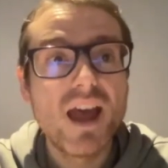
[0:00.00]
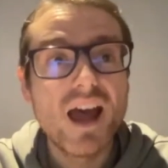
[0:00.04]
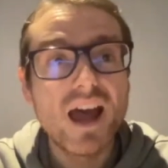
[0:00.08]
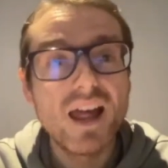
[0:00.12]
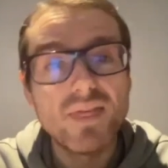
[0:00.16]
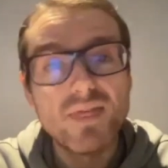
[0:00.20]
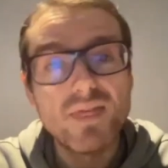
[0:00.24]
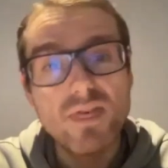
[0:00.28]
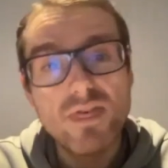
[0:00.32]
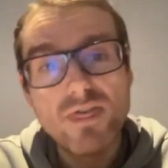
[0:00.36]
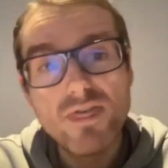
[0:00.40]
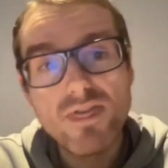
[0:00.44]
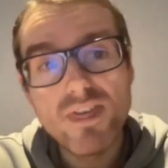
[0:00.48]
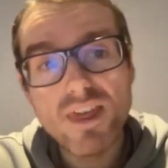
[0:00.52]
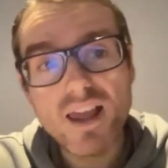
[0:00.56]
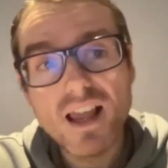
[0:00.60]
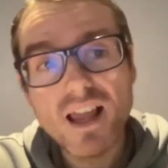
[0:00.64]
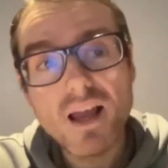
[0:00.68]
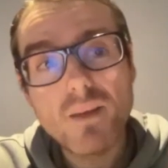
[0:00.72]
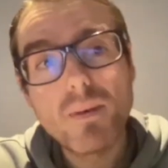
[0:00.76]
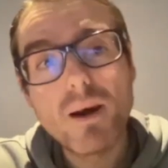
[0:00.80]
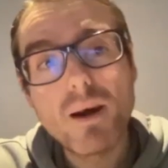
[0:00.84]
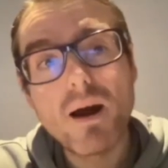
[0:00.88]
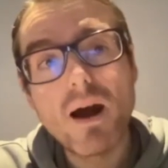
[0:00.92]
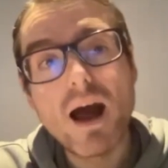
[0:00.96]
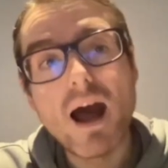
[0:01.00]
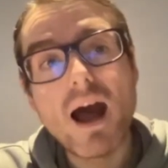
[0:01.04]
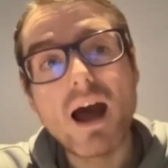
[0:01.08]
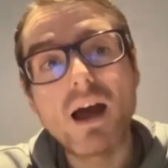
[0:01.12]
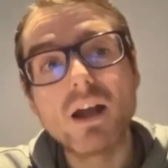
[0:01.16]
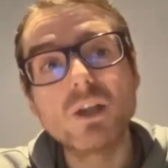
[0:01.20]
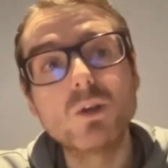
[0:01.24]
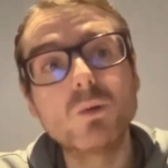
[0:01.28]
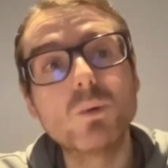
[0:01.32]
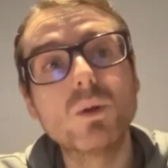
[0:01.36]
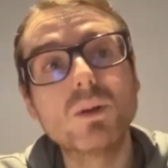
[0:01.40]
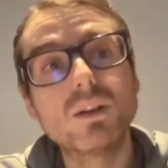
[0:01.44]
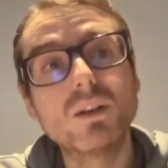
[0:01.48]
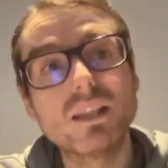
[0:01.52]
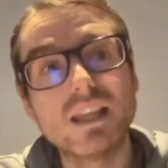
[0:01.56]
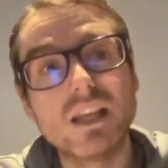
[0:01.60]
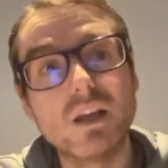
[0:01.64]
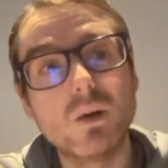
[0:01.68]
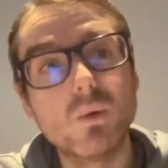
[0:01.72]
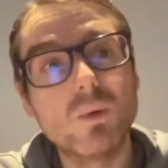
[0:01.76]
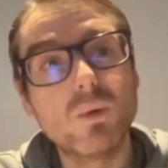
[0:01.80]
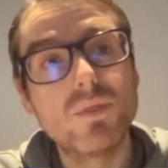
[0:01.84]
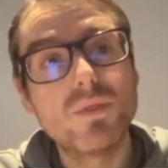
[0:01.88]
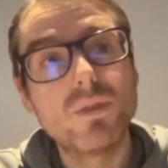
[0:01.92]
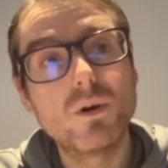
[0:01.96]
And think about how you will
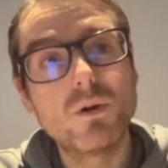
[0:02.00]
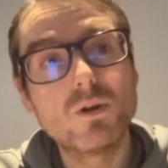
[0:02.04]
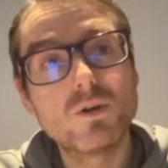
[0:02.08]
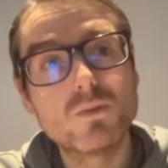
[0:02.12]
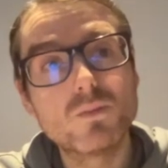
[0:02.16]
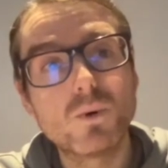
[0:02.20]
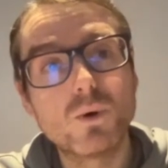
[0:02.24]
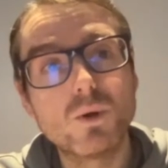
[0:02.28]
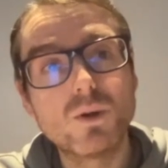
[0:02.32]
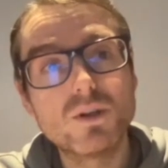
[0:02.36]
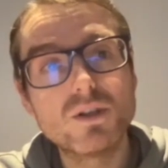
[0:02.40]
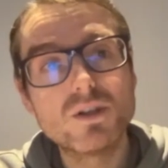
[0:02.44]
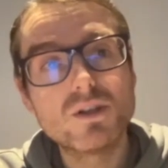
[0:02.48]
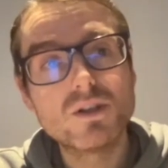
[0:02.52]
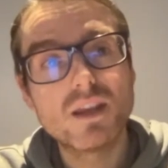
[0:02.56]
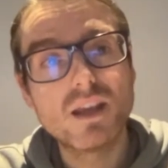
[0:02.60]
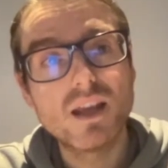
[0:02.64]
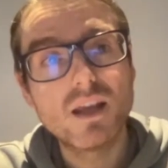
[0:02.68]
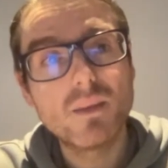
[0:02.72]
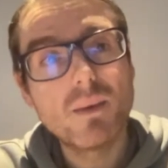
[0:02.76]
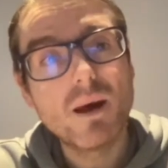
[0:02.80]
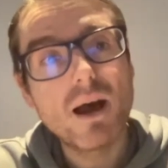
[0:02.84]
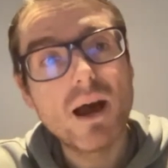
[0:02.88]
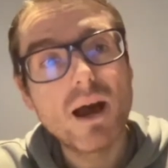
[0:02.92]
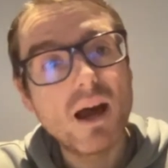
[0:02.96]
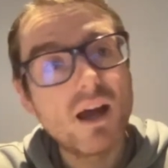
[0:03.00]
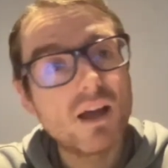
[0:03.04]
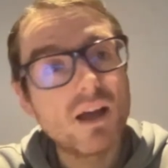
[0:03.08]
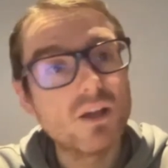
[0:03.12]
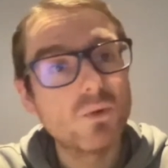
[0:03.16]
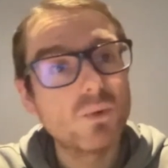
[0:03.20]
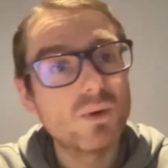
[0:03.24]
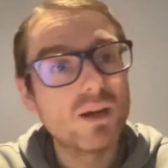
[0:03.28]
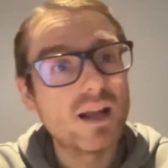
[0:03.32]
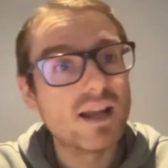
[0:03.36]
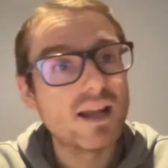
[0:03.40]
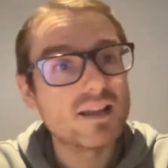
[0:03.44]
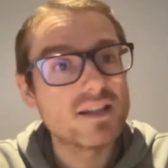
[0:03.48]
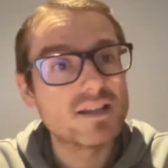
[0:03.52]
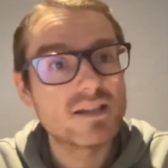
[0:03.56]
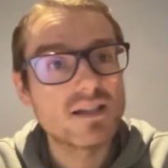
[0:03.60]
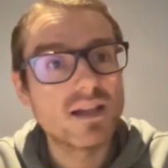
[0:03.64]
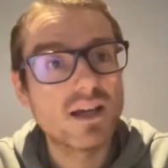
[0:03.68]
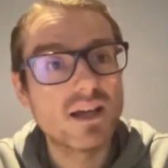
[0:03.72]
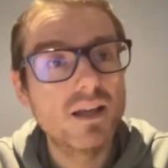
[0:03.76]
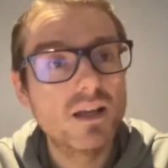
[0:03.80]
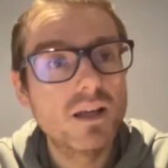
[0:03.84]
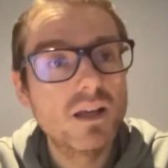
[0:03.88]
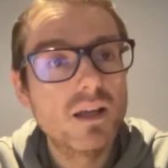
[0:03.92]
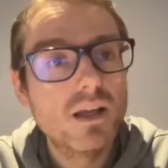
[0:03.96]
deal with those points. Think about how you would
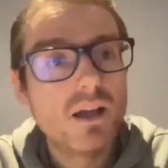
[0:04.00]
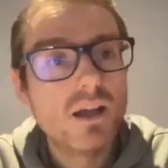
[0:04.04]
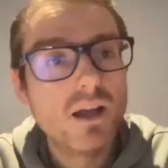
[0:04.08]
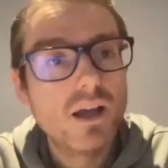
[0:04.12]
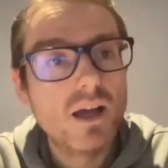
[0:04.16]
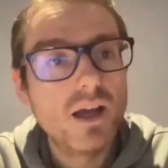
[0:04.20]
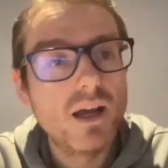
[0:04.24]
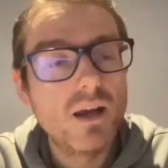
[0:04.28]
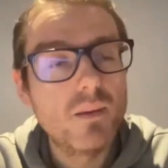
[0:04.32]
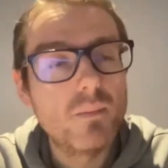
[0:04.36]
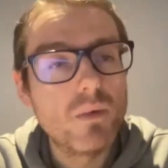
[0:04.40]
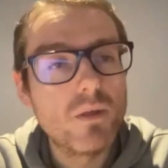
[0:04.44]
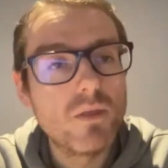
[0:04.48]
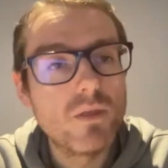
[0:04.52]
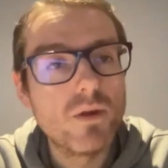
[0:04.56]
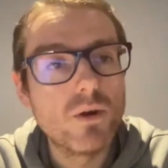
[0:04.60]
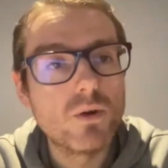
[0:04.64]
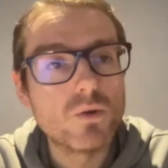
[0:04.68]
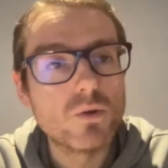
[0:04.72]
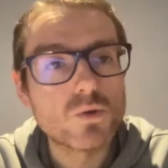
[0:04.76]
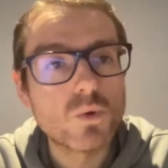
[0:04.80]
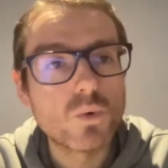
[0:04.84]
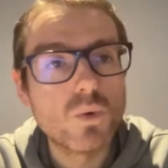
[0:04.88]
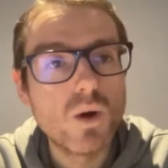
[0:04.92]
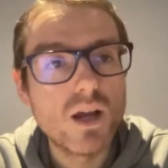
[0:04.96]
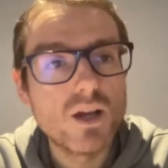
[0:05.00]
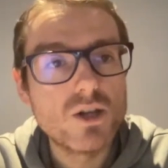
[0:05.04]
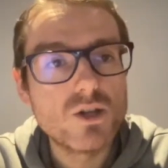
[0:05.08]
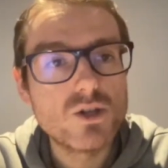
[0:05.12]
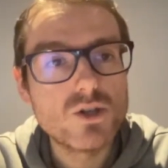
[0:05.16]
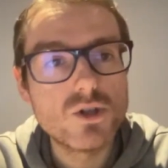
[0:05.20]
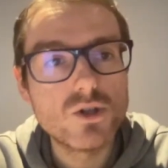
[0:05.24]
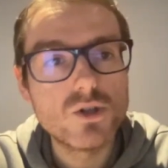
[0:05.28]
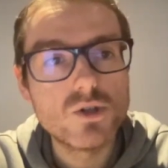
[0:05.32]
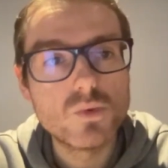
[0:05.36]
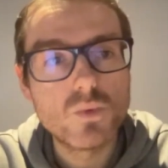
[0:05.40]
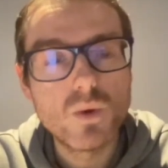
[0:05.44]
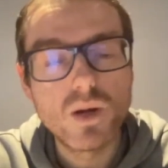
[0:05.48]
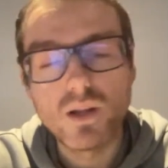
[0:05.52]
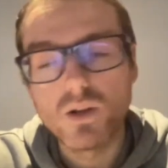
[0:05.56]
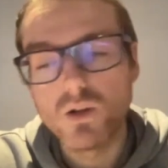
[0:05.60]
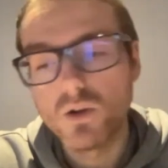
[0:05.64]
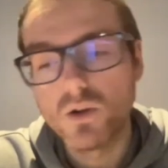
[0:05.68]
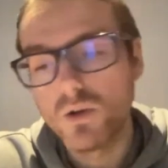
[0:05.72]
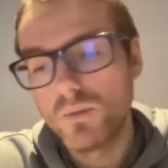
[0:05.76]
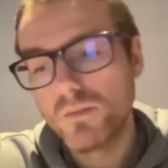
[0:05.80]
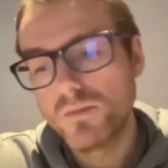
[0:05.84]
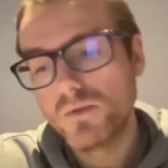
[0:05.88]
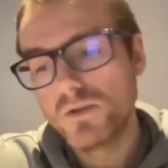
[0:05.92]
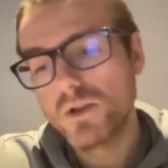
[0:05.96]
answer those questions when it
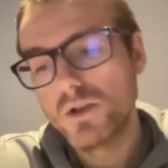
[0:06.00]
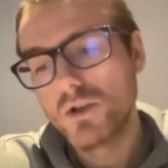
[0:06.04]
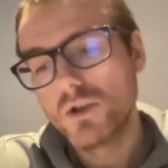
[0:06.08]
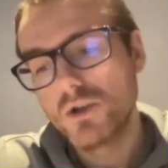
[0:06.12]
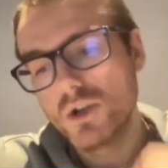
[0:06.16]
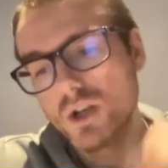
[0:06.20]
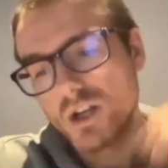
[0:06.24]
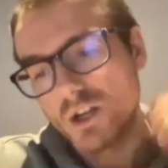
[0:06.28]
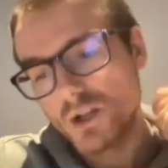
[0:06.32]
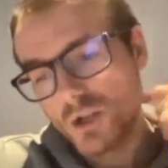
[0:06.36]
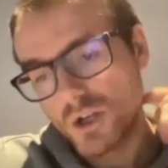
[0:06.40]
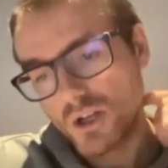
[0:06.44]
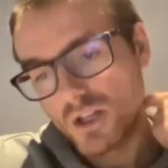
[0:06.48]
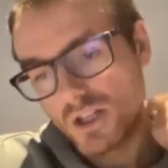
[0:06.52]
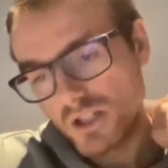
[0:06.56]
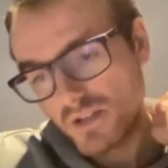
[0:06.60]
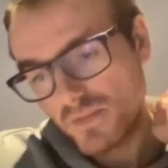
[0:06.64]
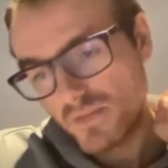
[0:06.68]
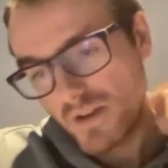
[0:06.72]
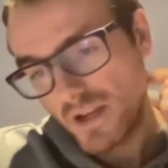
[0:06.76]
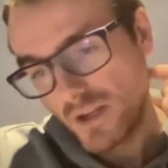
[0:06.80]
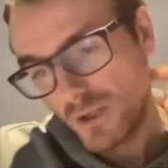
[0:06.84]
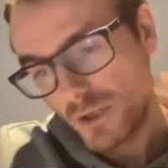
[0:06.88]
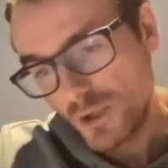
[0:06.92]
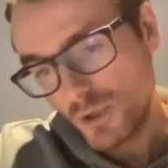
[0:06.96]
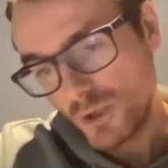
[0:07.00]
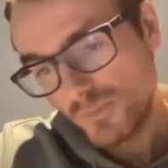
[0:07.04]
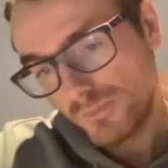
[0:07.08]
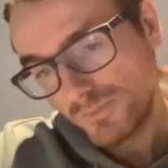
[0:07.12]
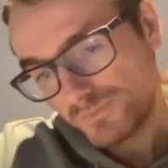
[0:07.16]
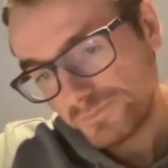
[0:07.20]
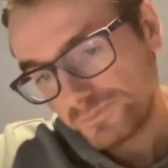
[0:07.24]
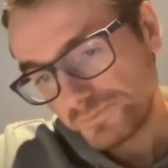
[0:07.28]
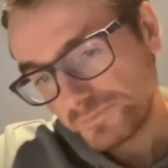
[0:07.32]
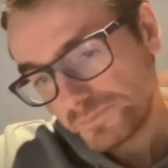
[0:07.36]
comes to judicial intervention.